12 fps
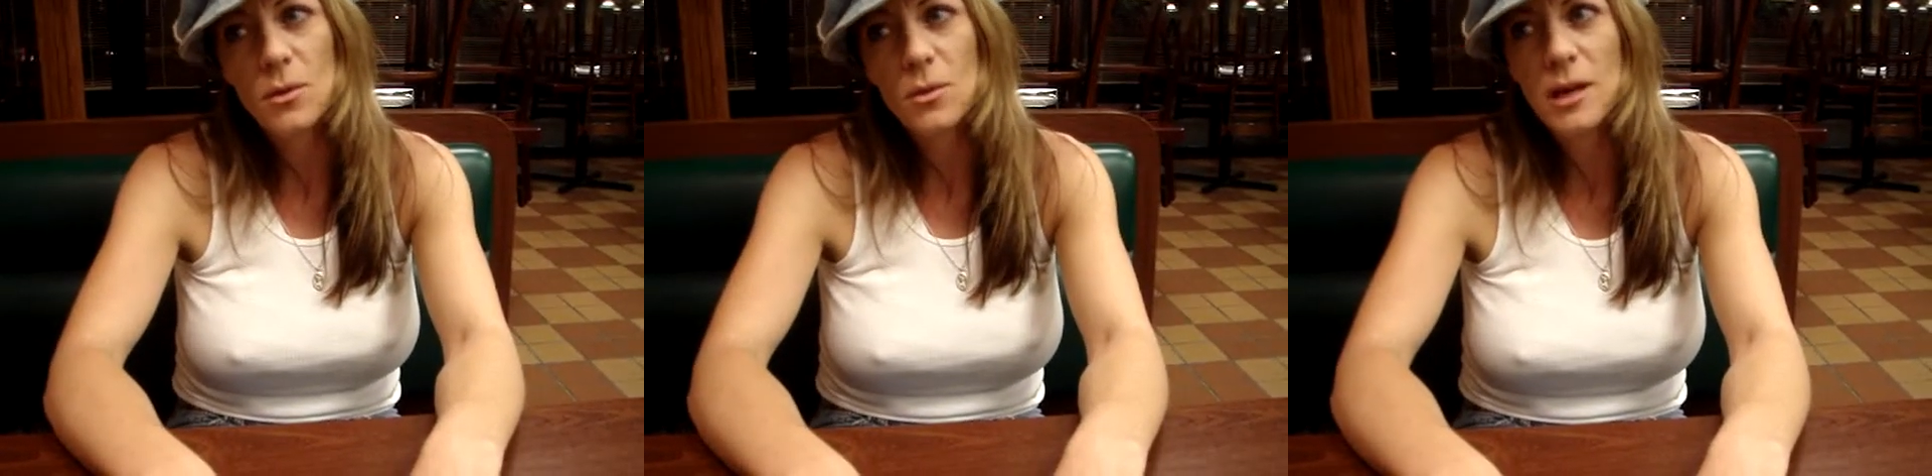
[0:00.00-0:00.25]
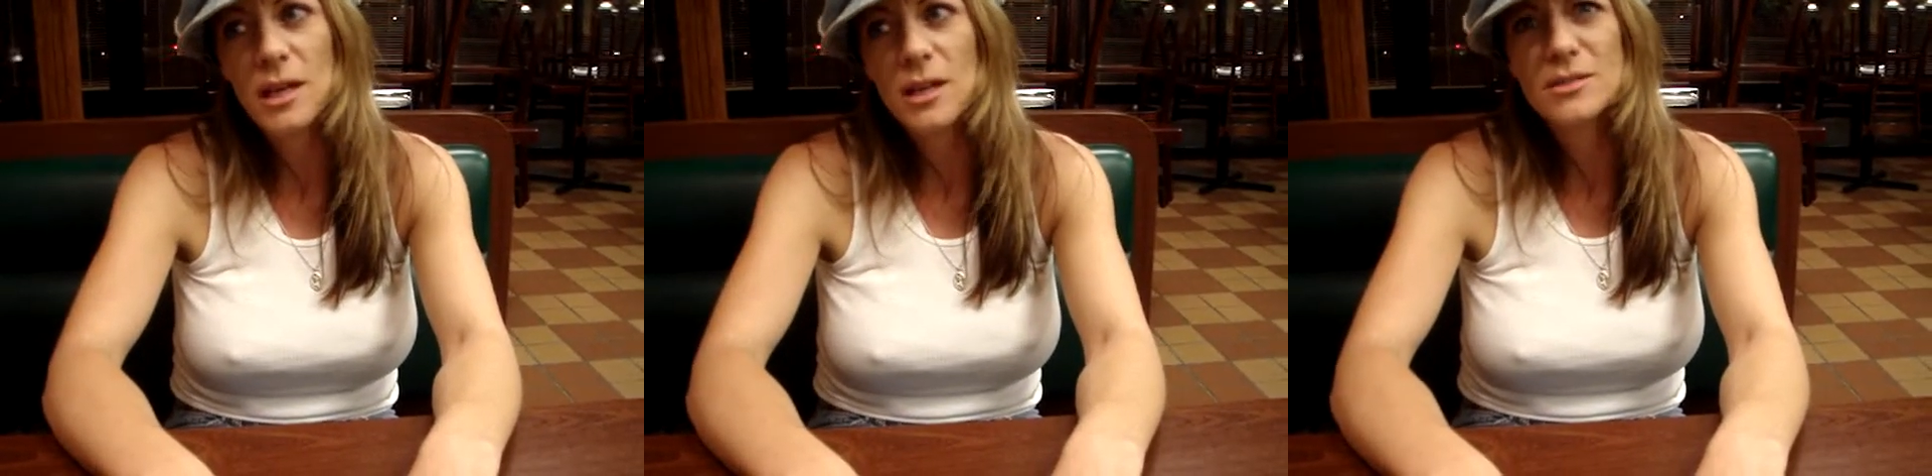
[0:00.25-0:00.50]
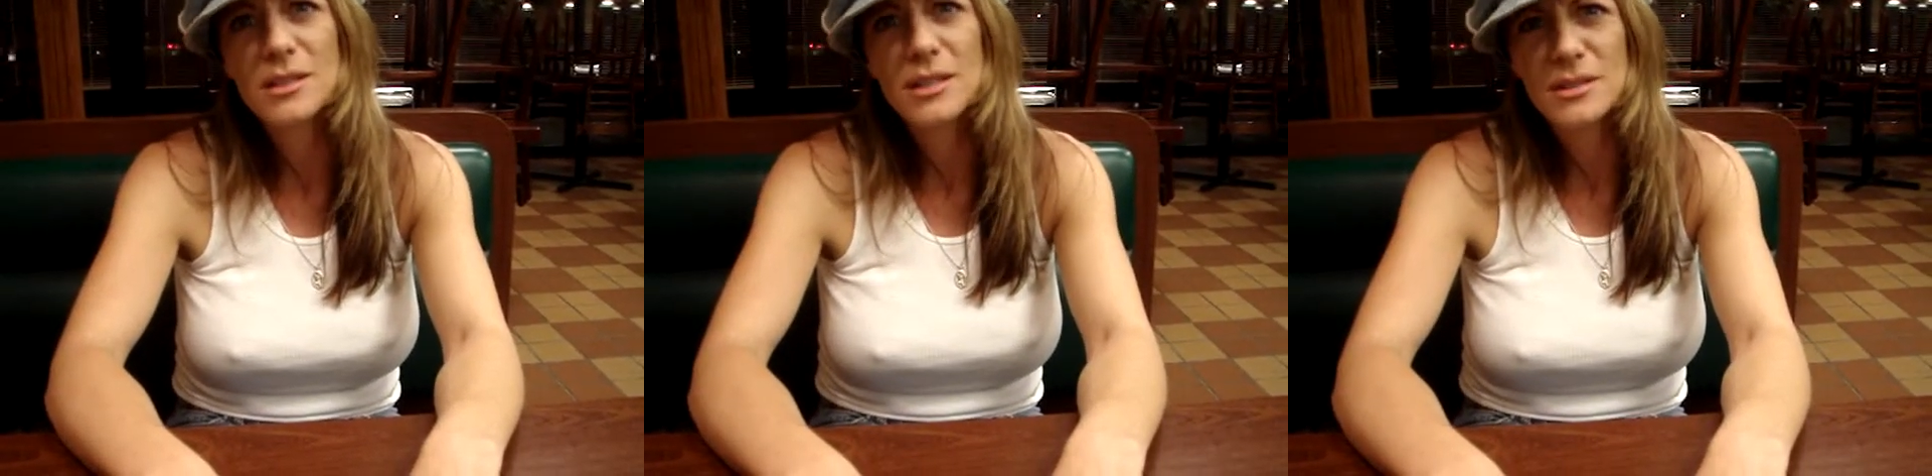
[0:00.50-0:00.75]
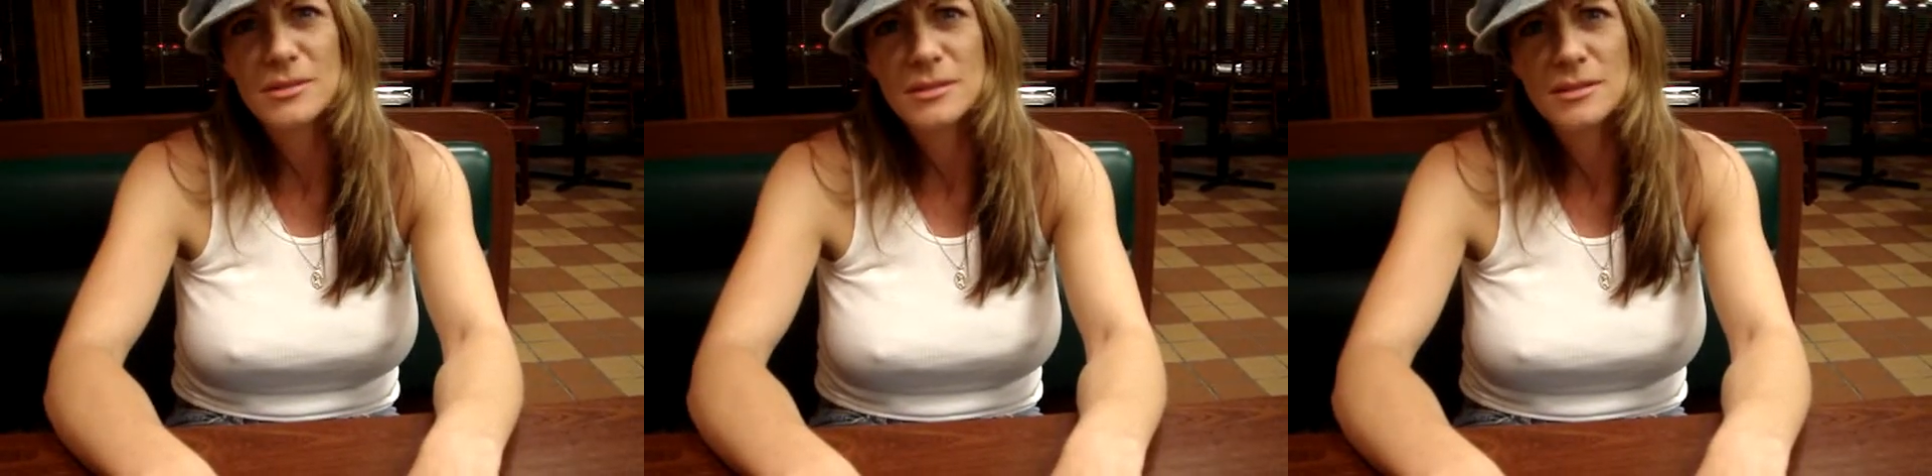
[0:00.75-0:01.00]
Oh, hell
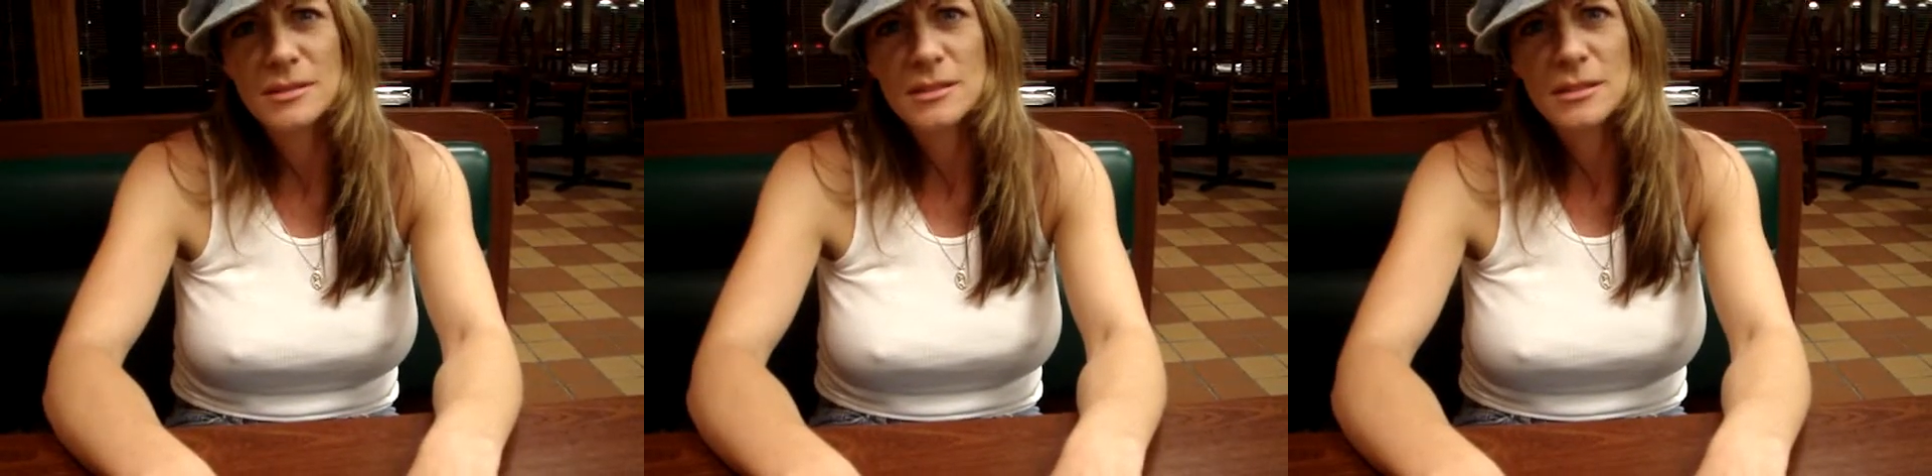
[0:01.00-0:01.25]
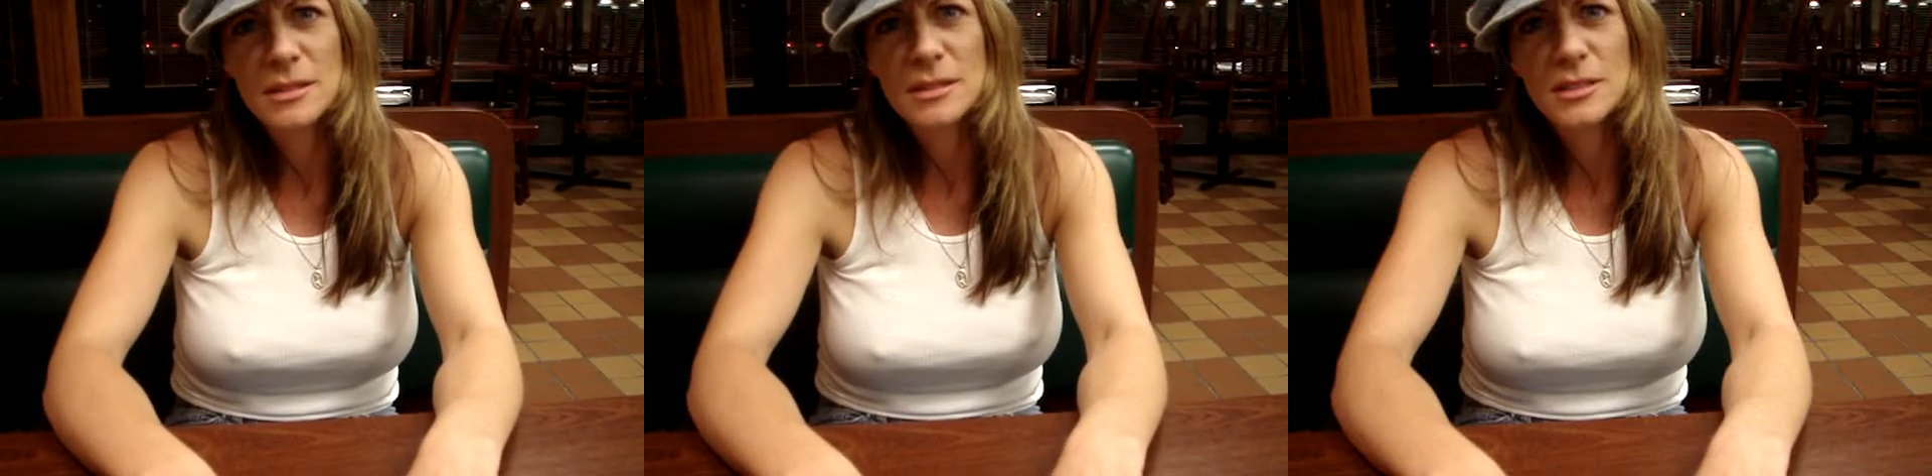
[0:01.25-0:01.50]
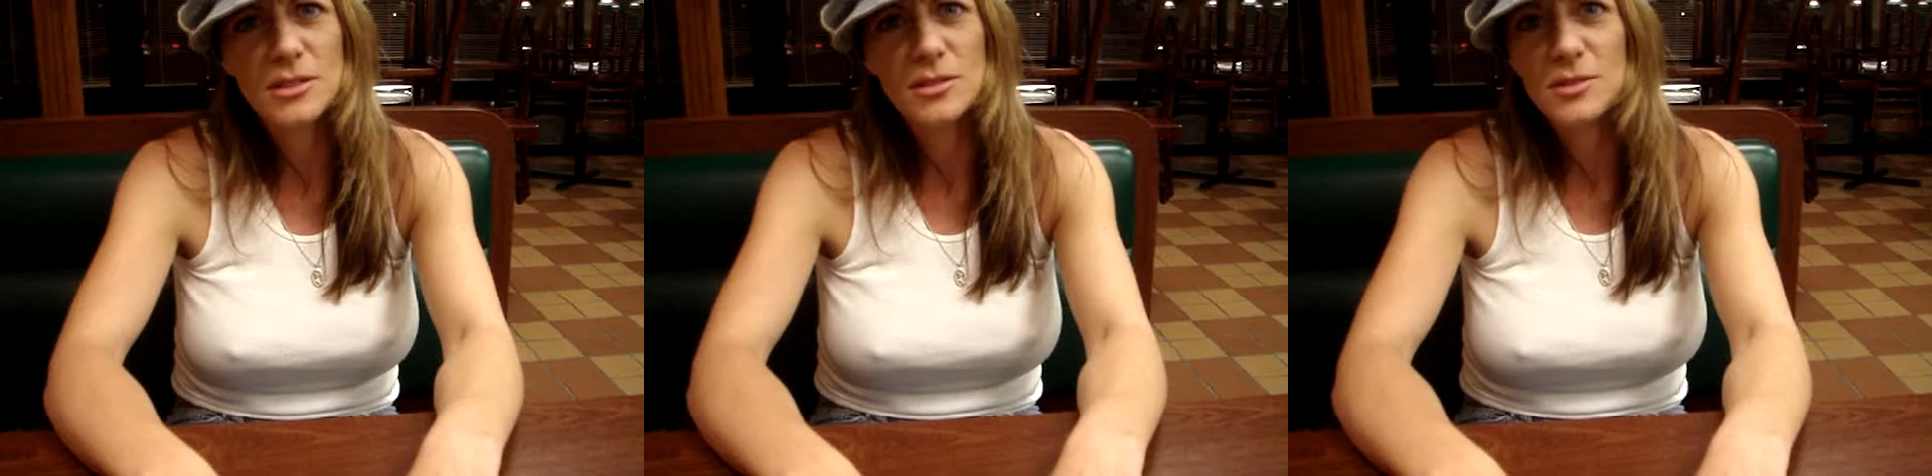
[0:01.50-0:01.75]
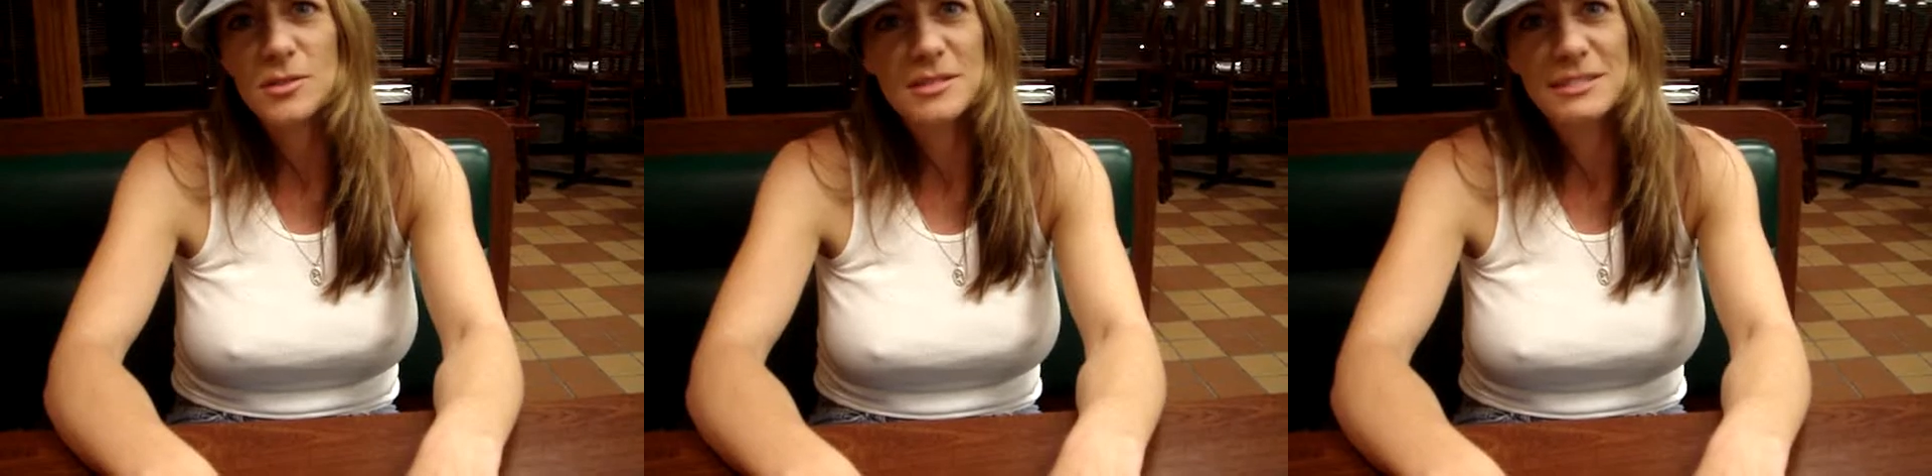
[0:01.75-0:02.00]
no. They're,
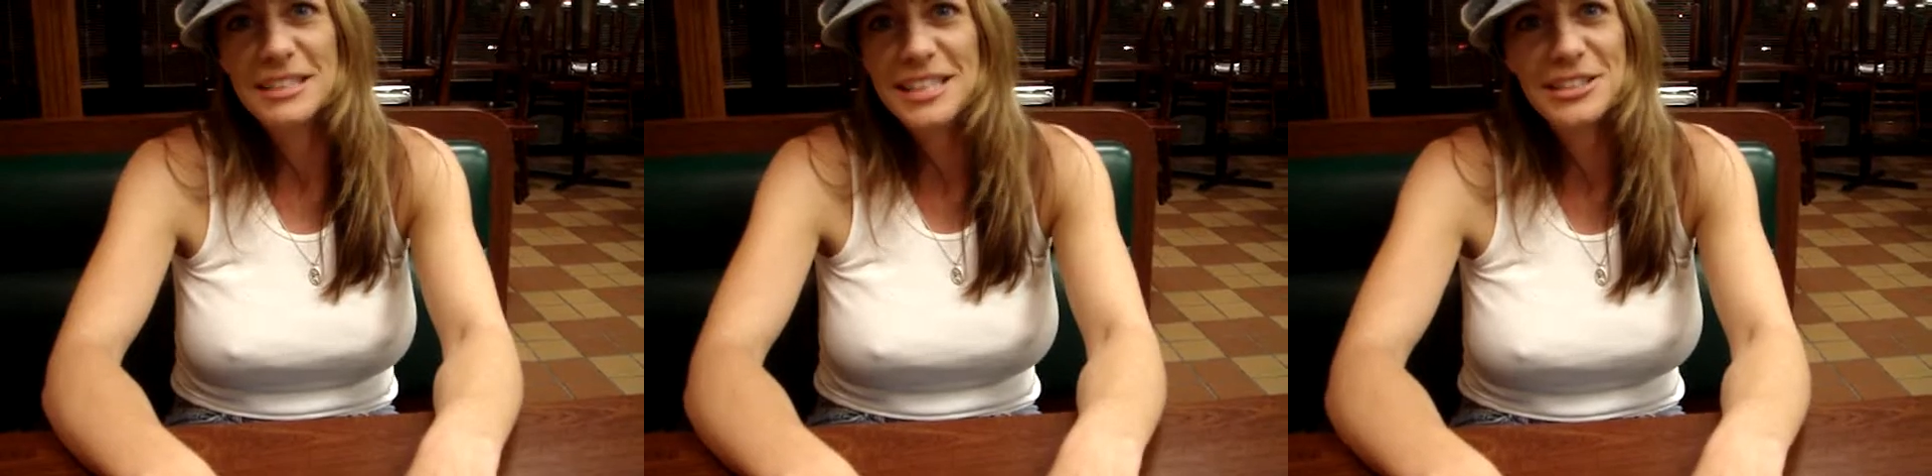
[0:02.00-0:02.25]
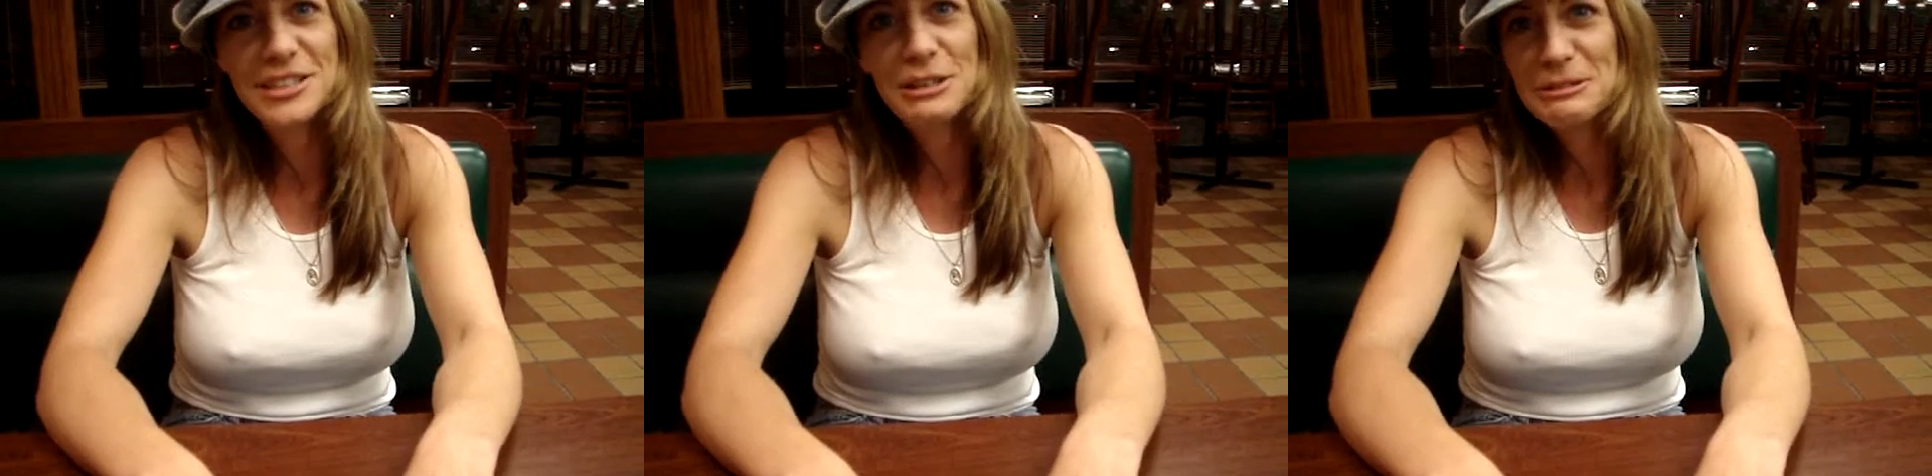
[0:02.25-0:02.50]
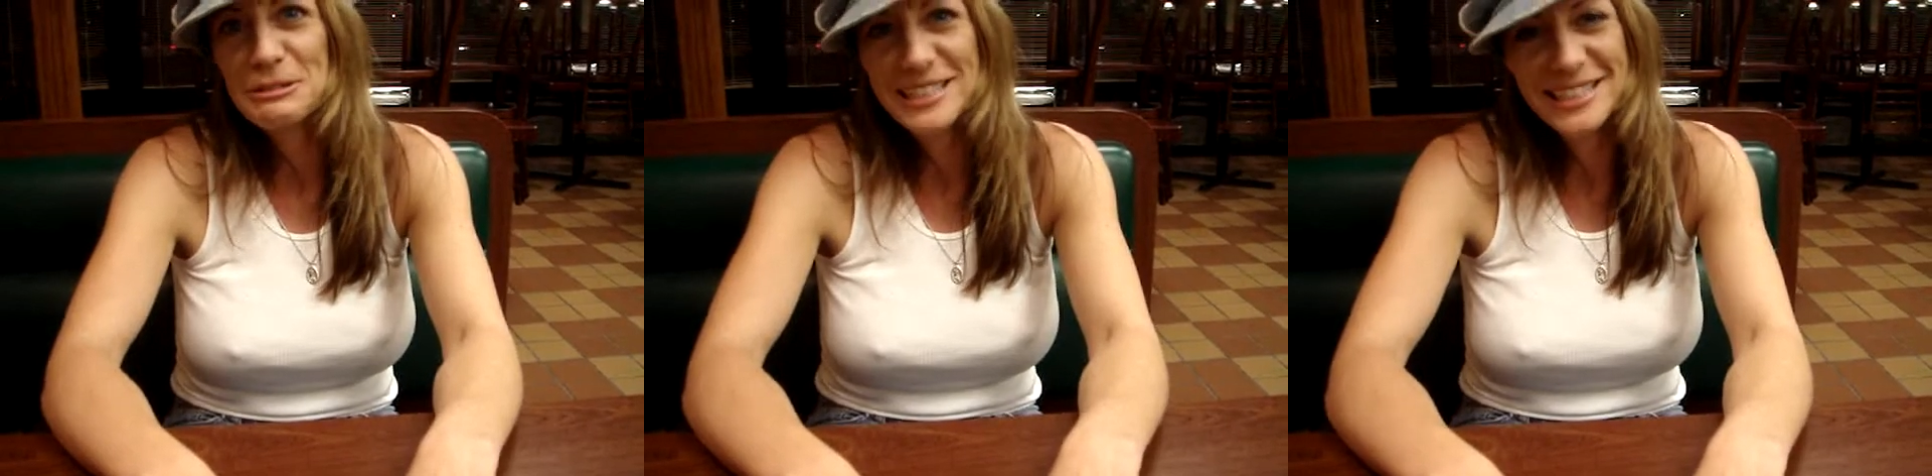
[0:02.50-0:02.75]
no.